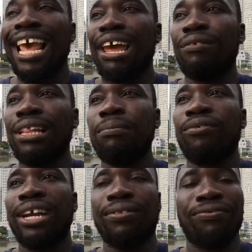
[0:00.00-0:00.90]
and really
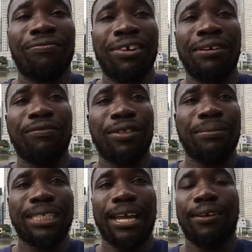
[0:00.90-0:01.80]
break free for
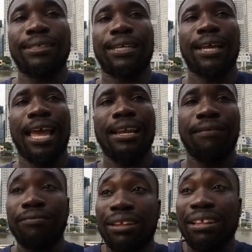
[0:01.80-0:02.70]
themselves and
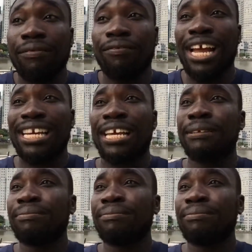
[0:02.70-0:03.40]
to find it.